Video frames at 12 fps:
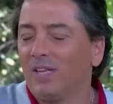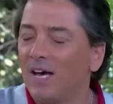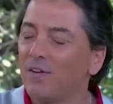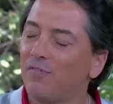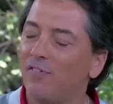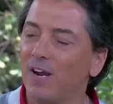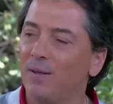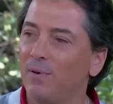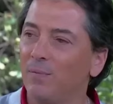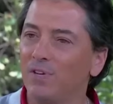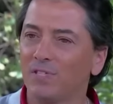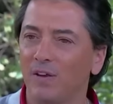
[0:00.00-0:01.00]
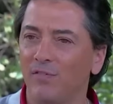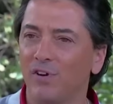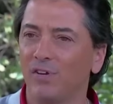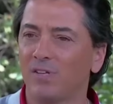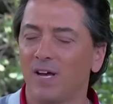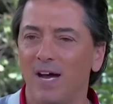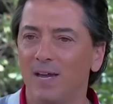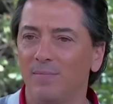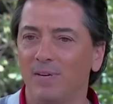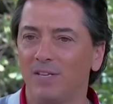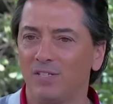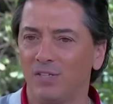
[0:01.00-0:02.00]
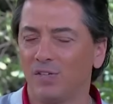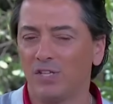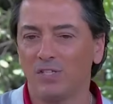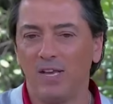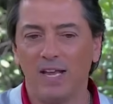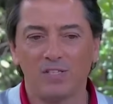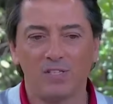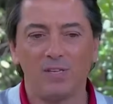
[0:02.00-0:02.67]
a child star struggling to grow old?